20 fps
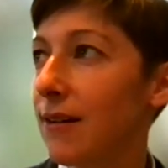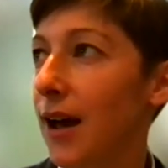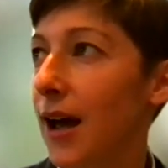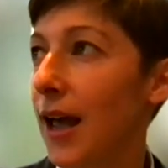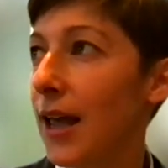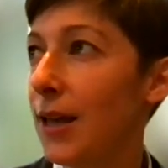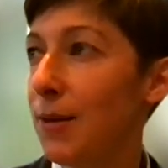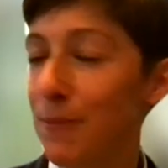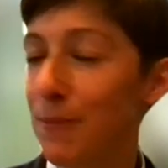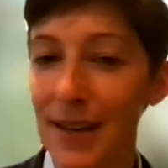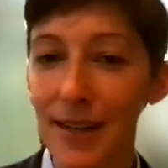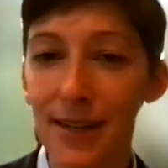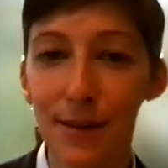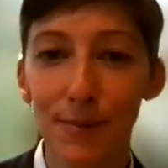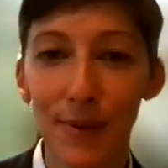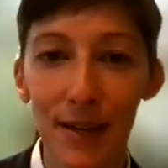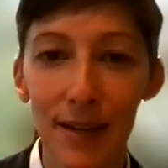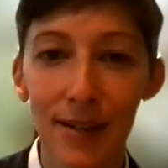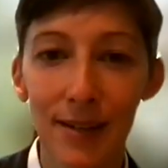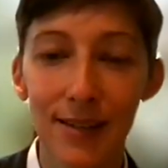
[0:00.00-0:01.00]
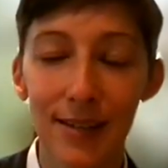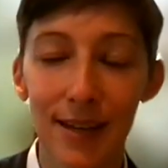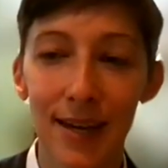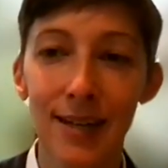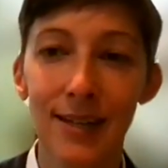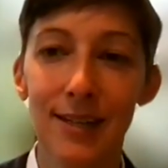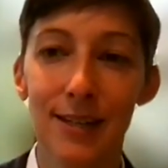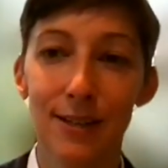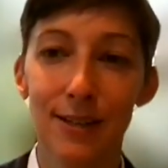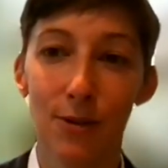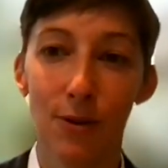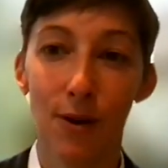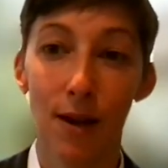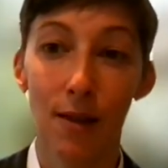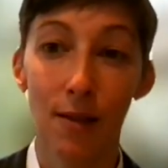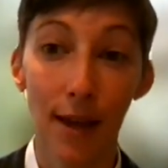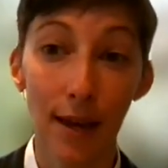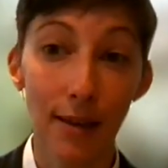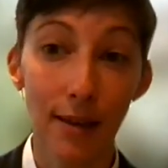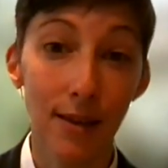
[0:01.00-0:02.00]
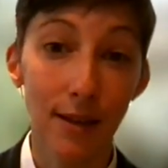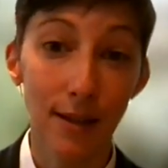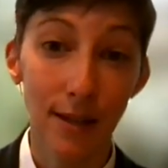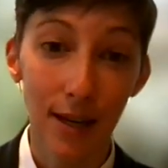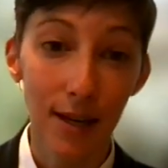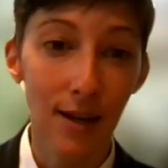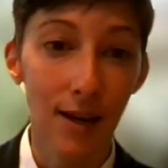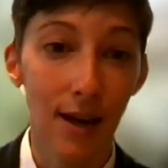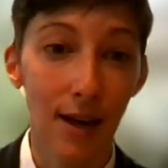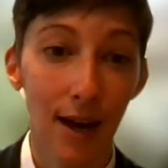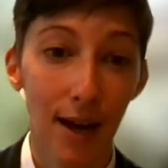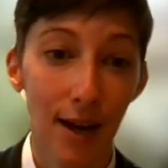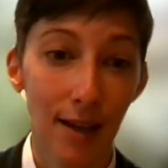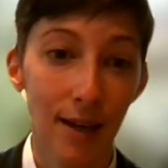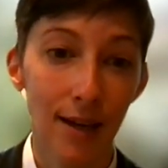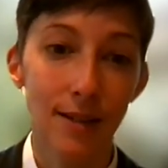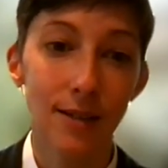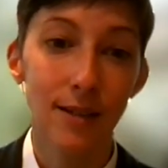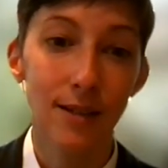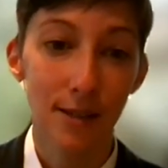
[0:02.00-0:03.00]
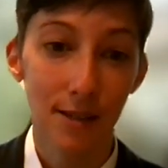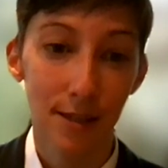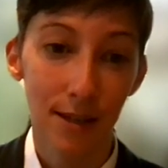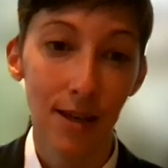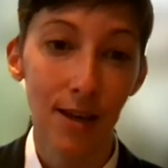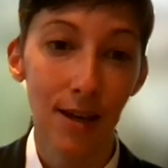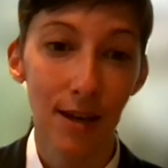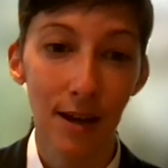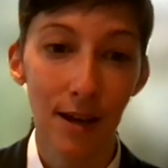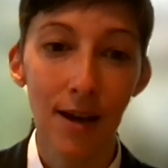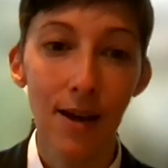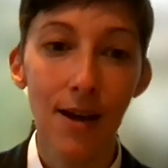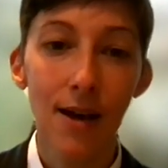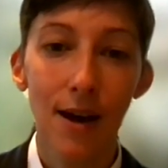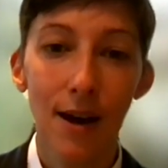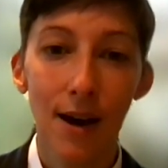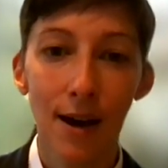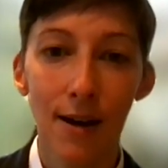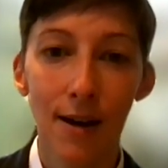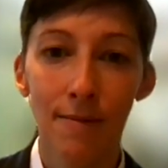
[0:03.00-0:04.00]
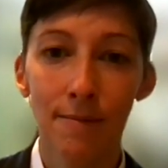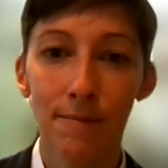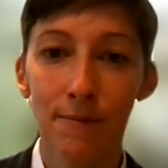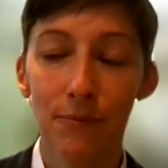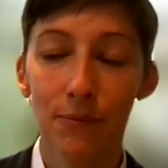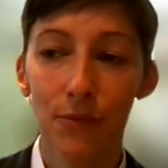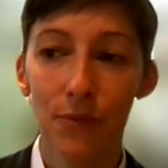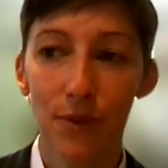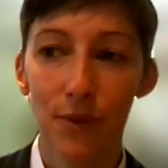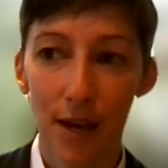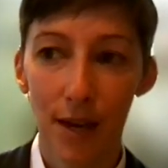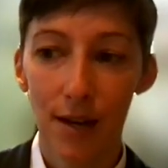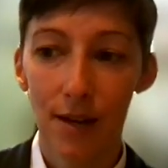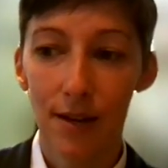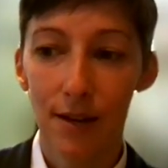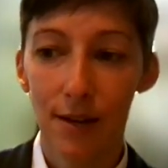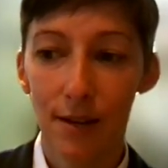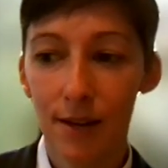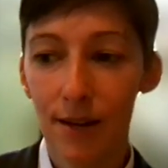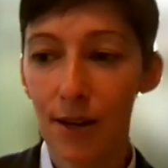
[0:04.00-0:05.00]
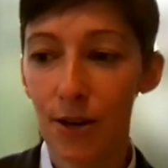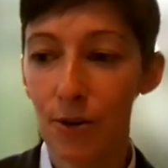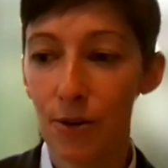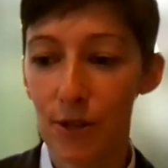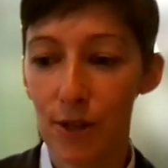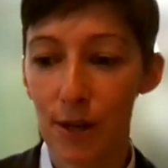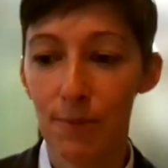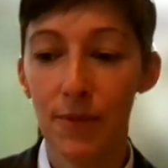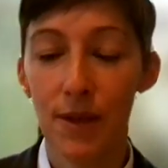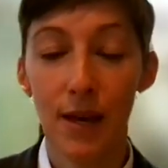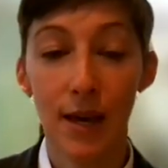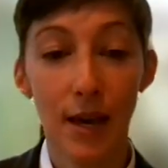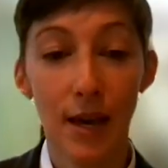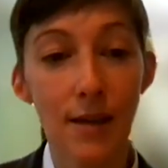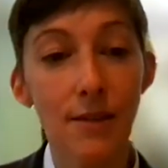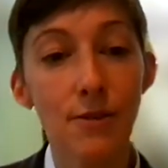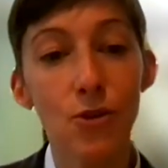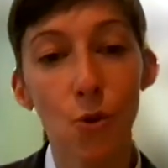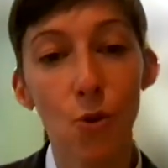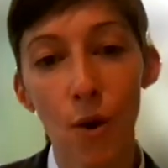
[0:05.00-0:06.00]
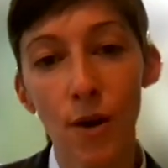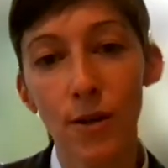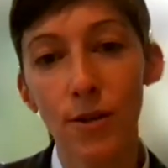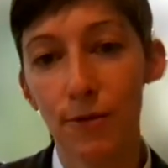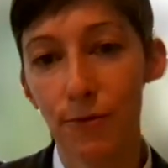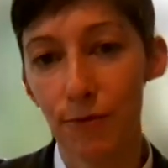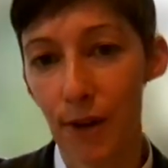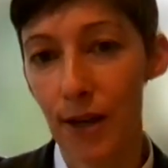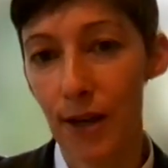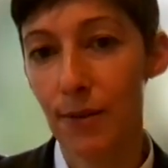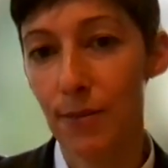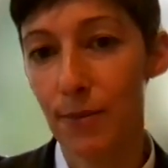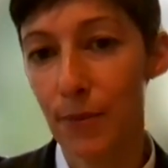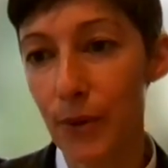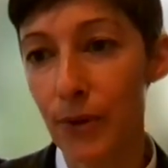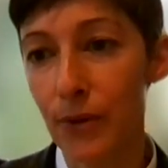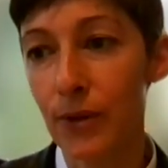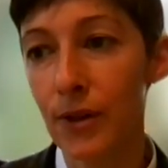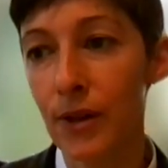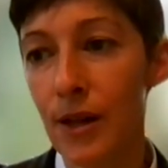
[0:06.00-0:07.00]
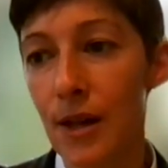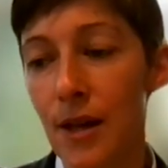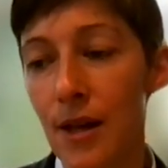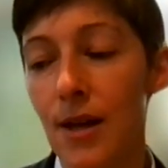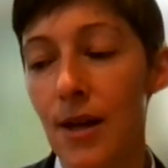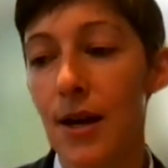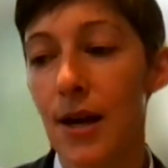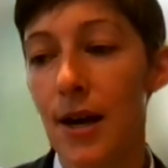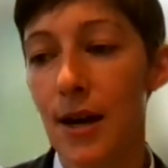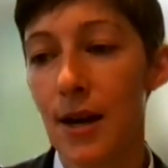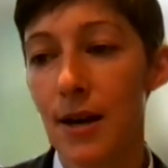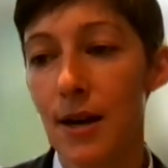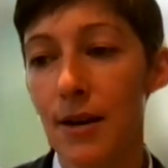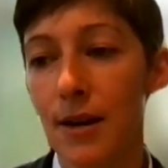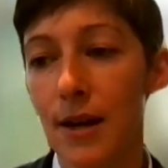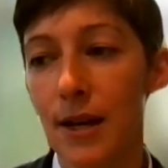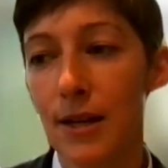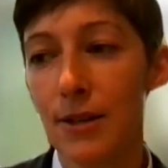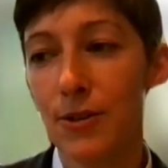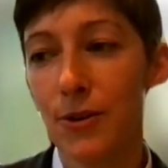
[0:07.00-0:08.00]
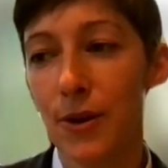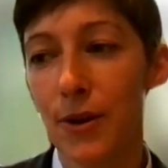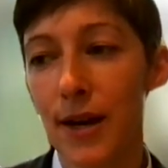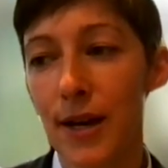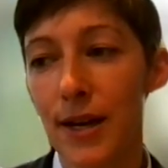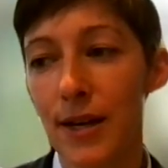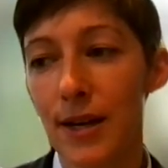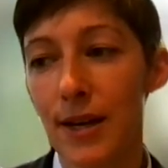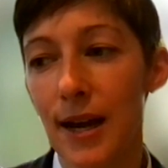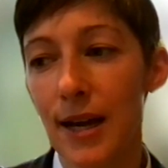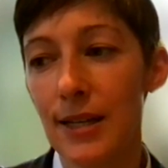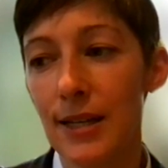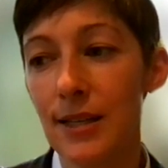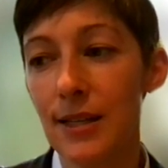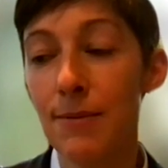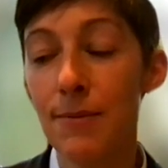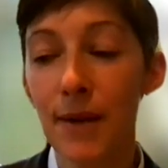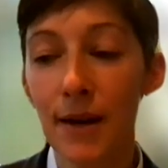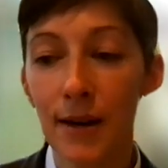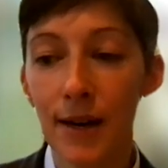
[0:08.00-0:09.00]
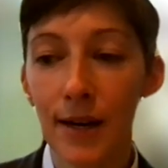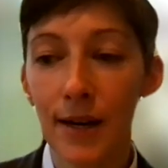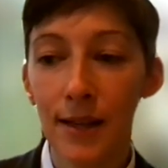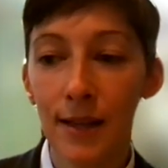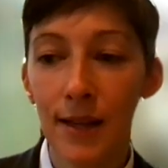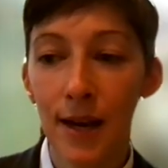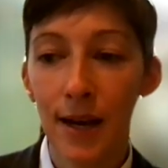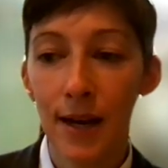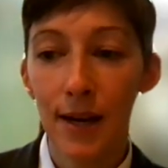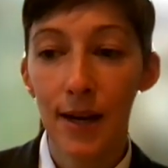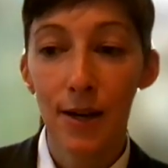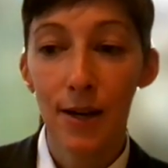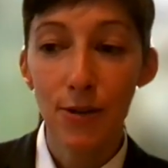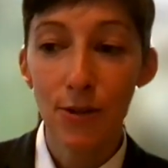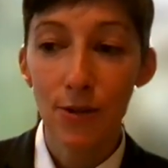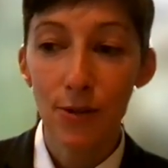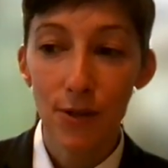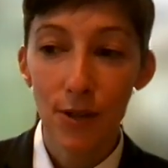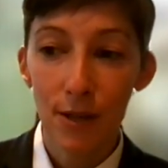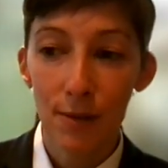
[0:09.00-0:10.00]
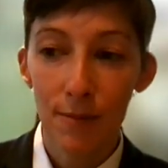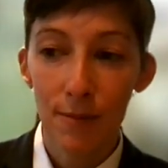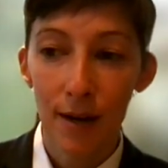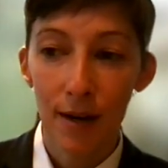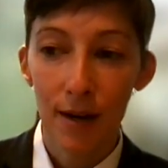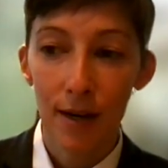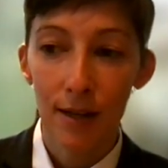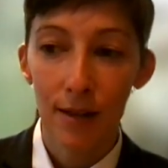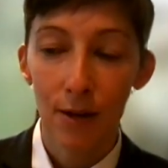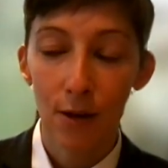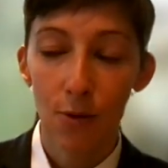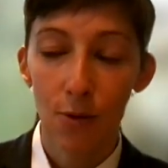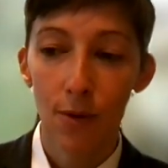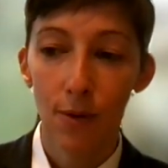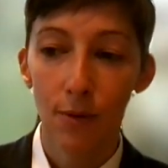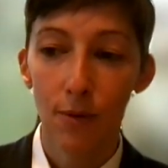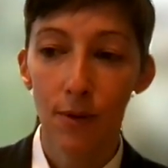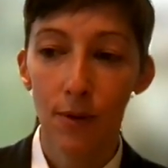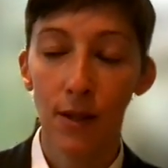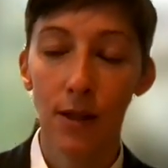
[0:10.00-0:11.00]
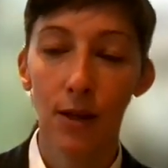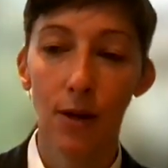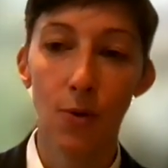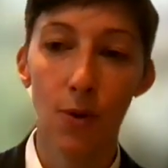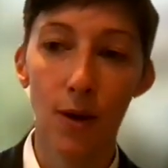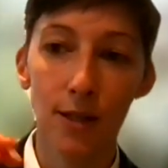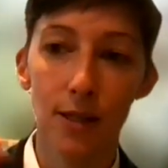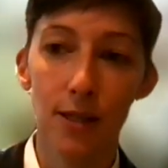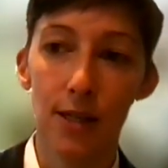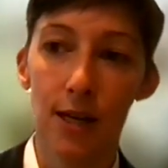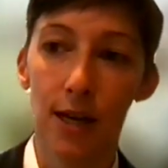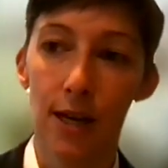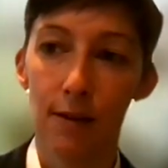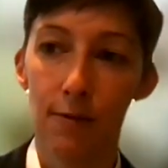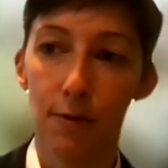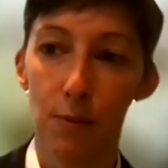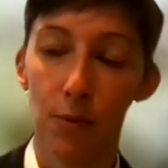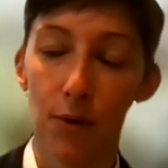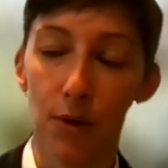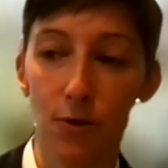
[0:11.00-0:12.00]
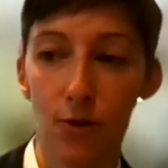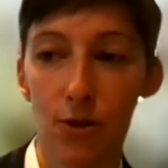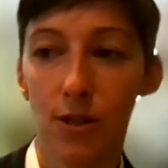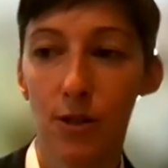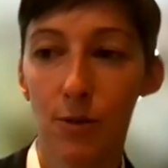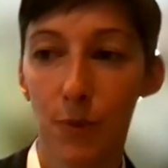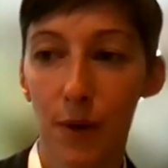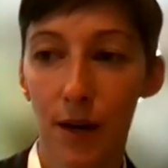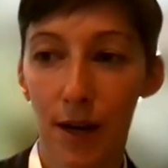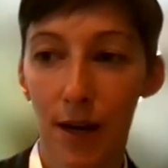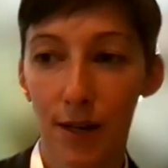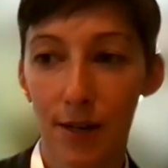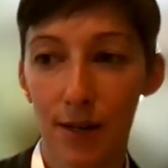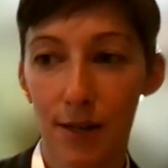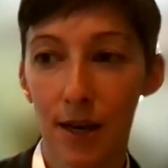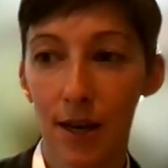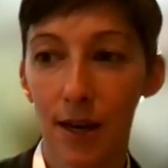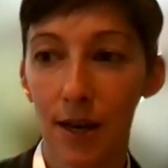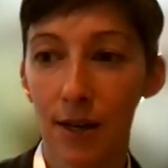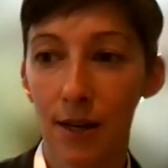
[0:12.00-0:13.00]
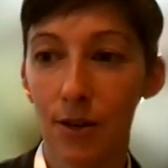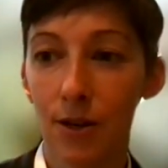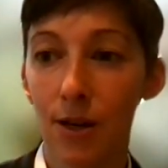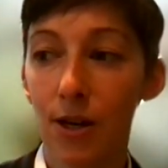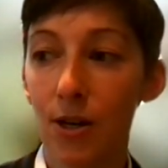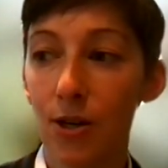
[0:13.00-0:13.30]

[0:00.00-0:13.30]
I admit to being a scientist, so I like the data. I like to see um, that you know something is quantifiable, uh, and so I I see merit in that. I also see merit in the in the quantitative approaches because they can